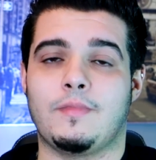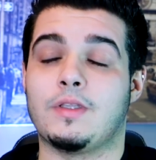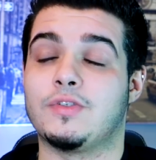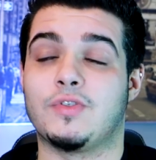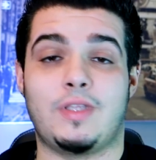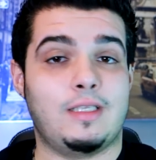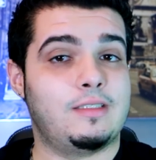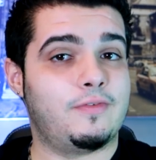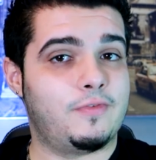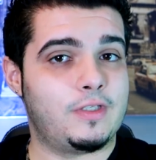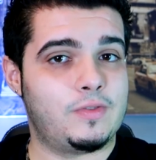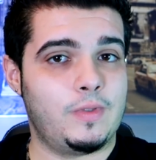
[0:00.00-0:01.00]
So that's it
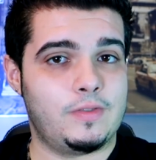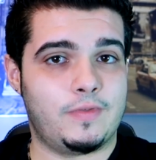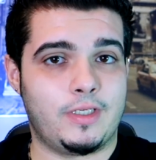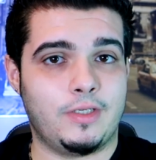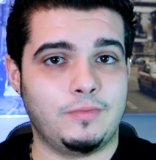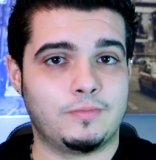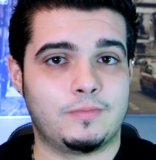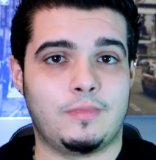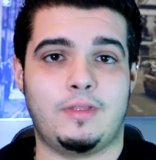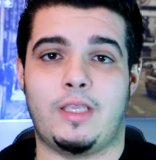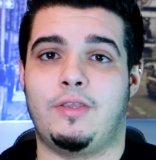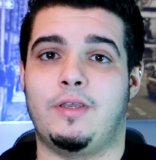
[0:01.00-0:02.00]
for this week's video.
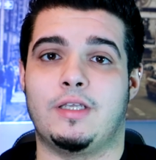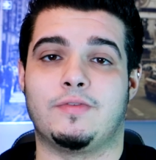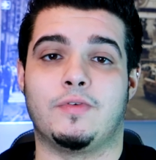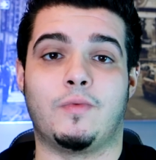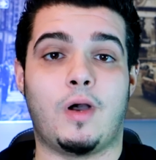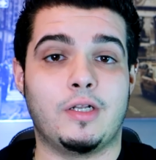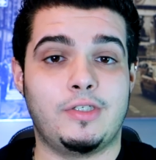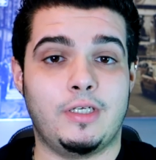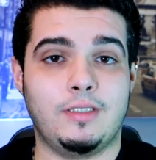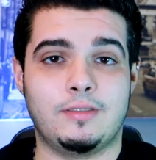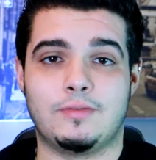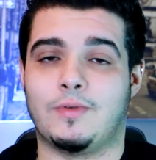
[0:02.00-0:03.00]
Thank you guys for
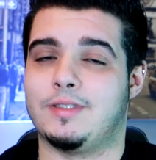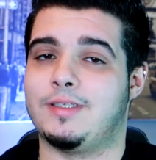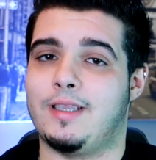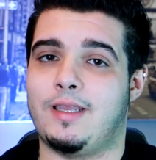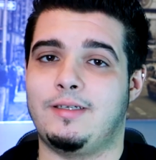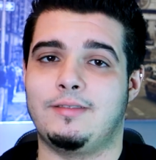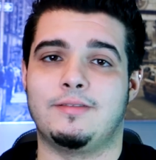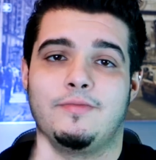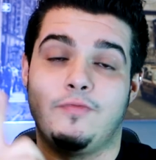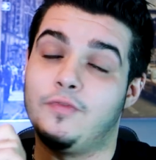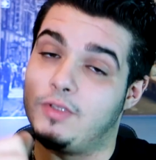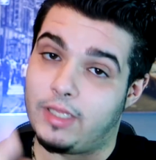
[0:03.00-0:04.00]
watching. Once again,
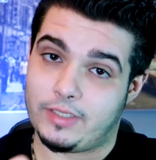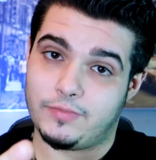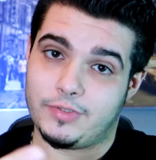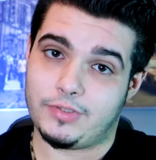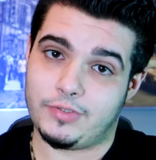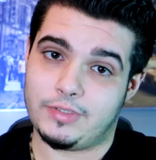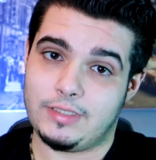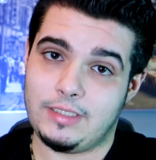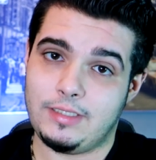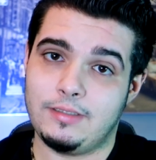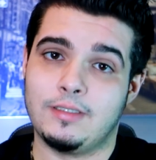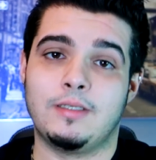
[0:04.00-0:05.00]
if you liked what you
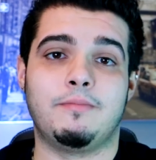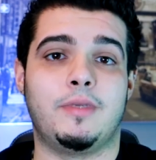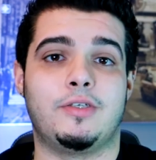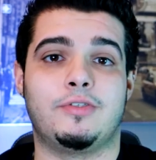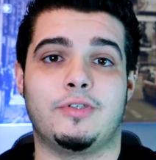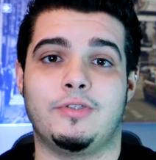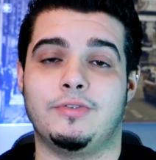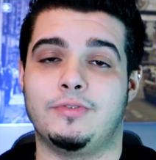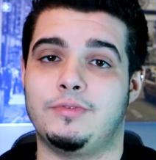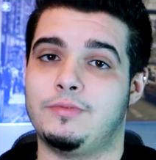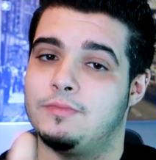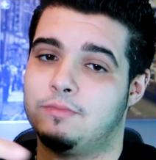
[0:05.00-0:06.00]
see, make sure you
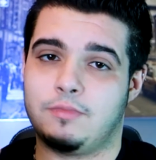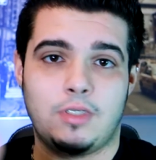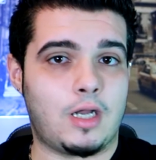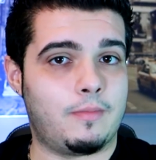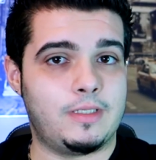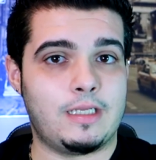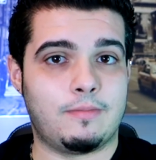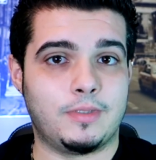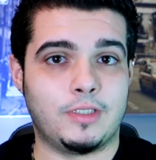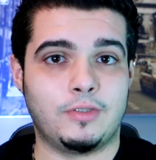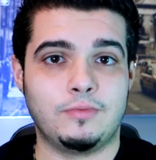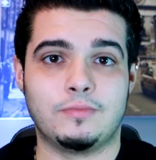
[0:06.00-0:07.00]
comment down
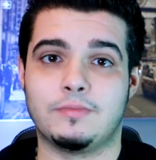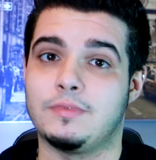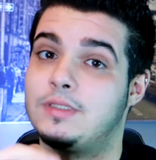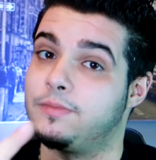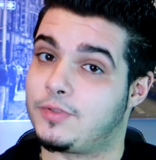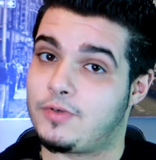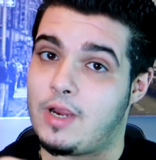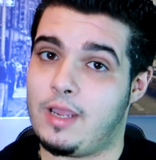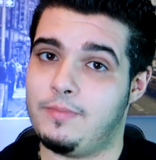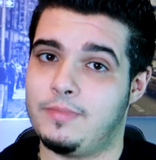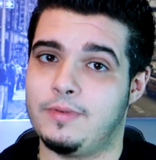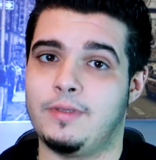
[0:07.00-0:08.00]
below,
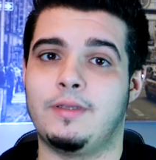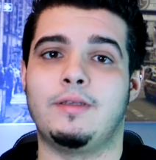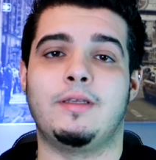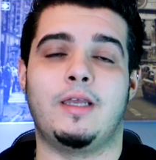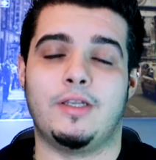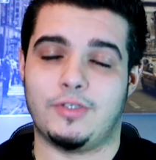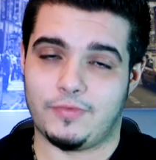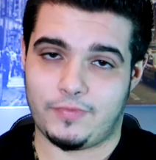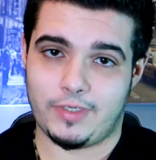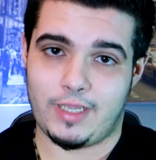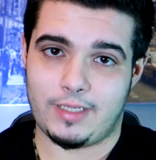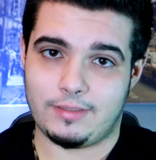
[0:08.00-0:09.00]
subscribe, and don't
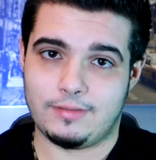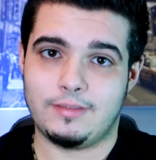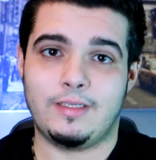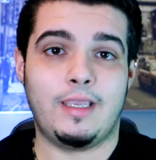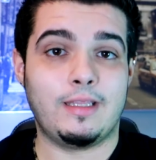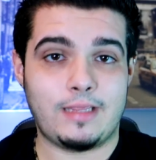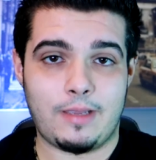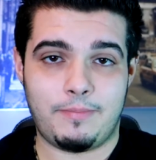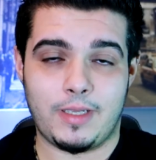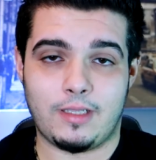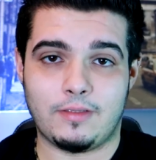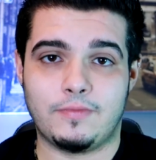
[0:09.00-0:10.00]
forget, hit that
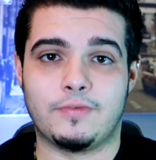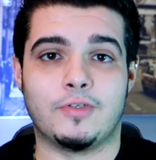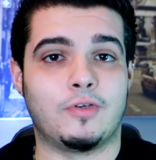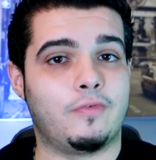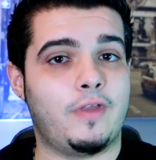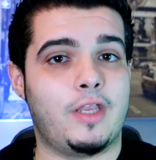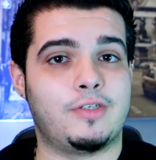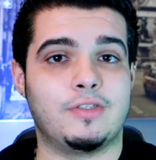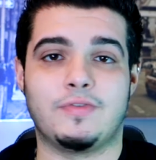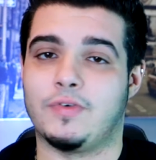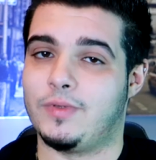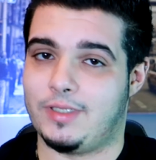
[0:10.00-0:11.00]
bell for notifications
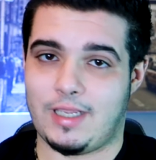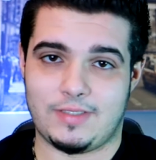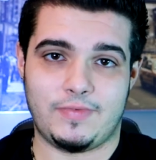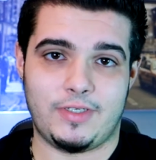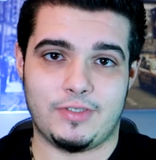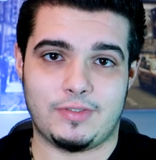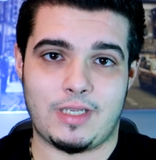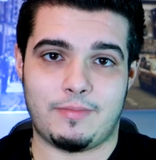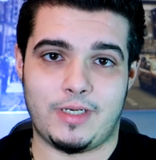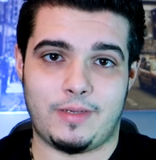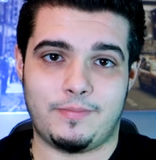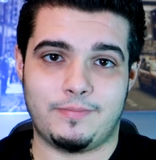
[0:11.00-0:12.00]
for when the next video is
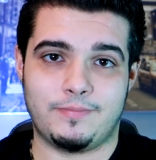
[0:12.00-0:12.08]
coming up.